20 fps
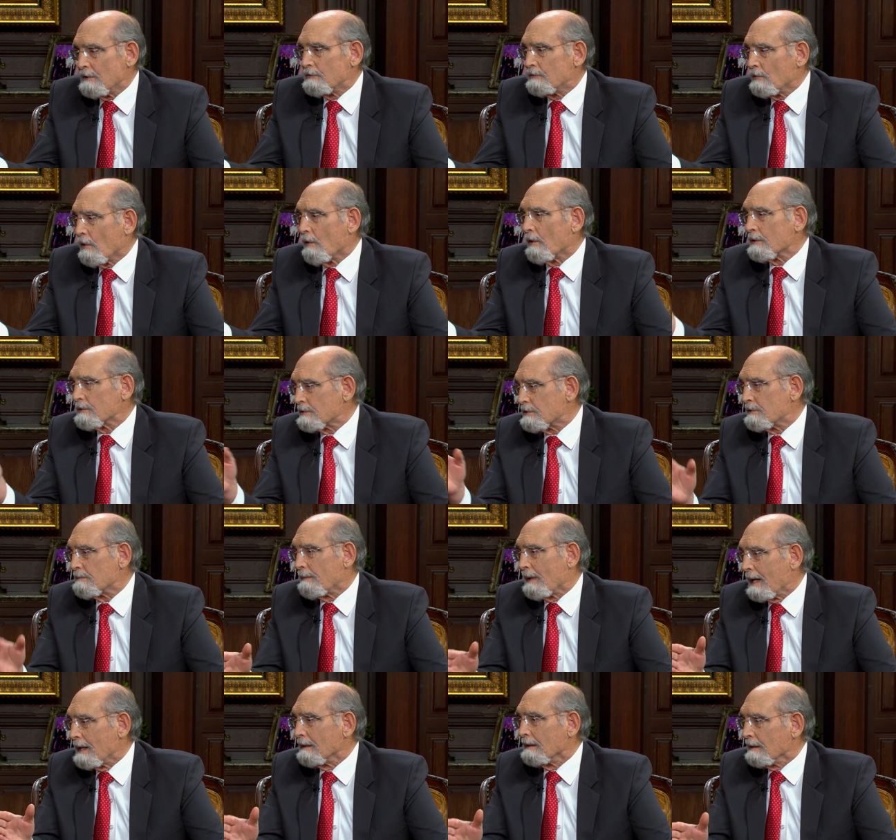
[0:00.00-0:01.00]
endorsed
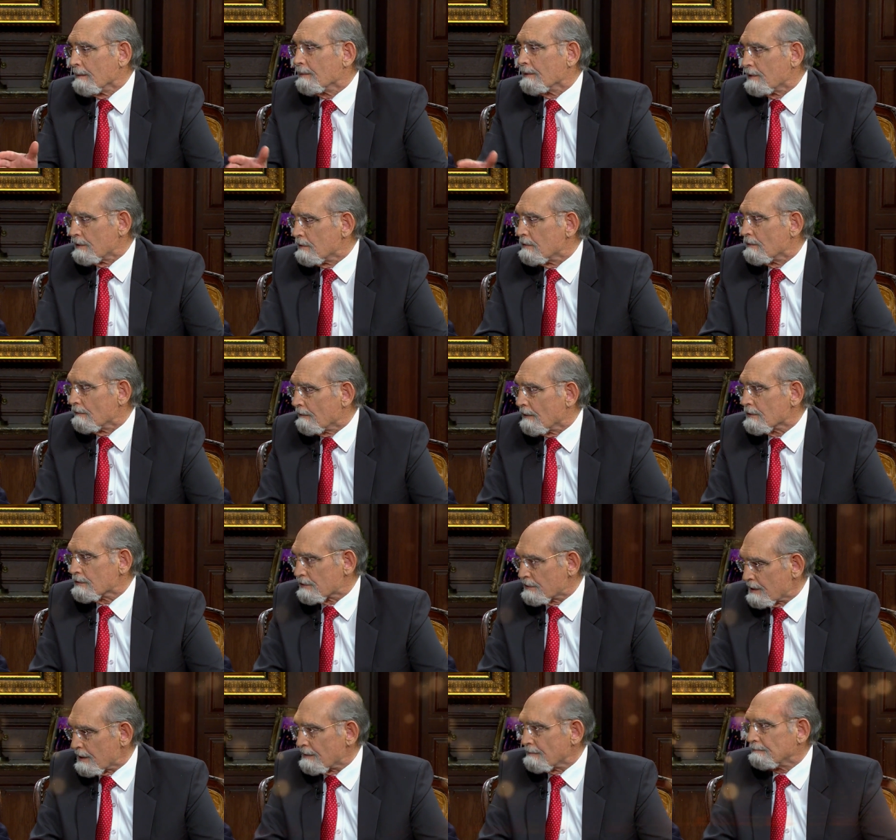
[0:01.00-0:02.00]
by Liberty
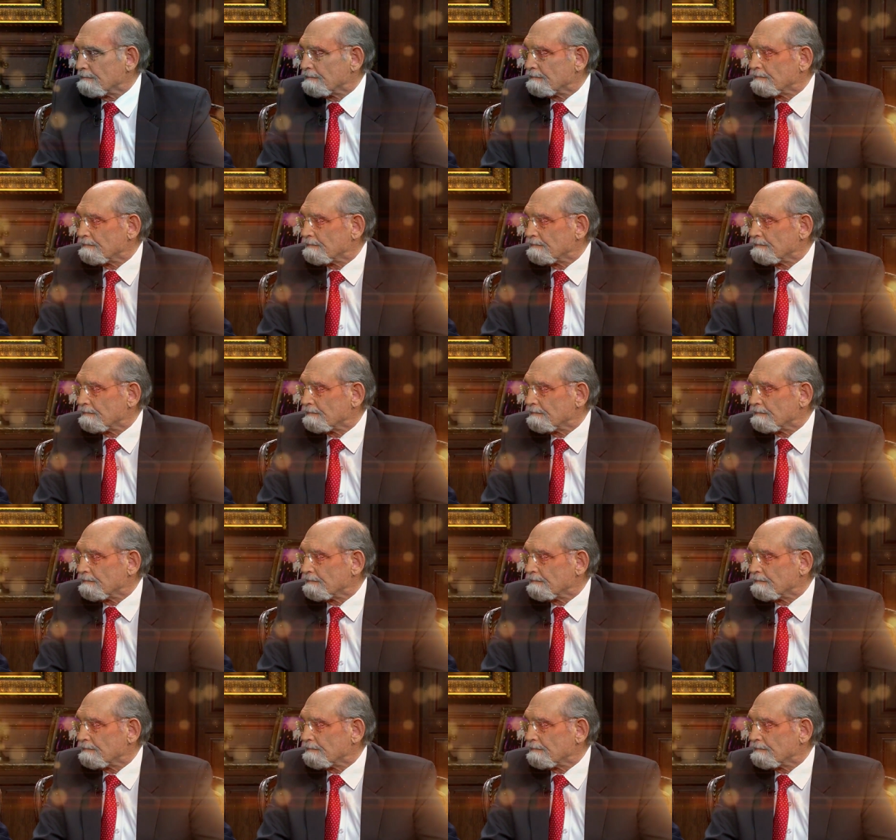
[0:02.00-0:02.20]
University. That